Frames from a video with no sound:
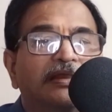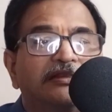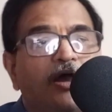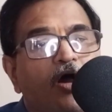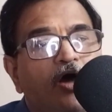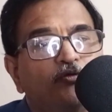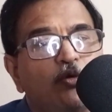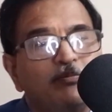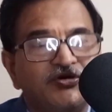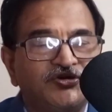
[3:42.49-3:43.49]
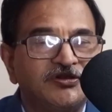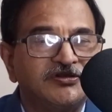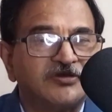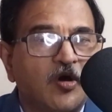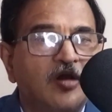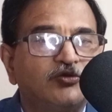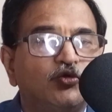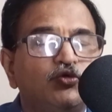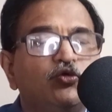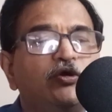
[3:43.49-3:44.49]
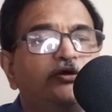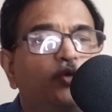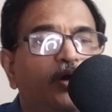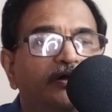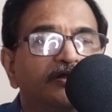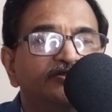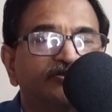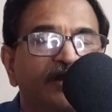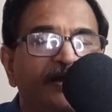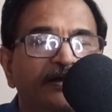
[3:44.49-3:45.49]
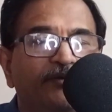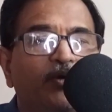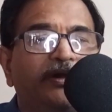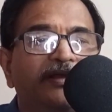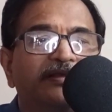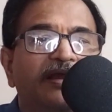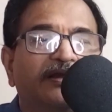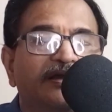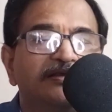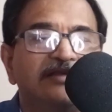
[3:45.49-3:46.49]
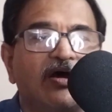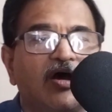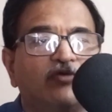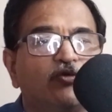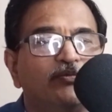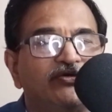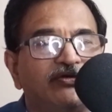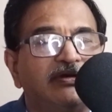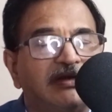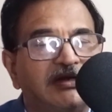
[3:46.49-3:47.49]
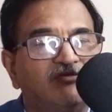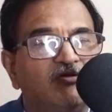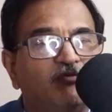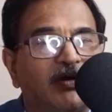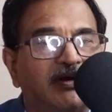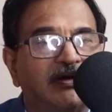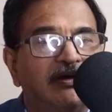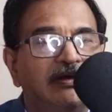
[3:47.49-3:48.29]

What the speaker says: the RO machines, also you need to understand what exactly is the RO machine, it will work.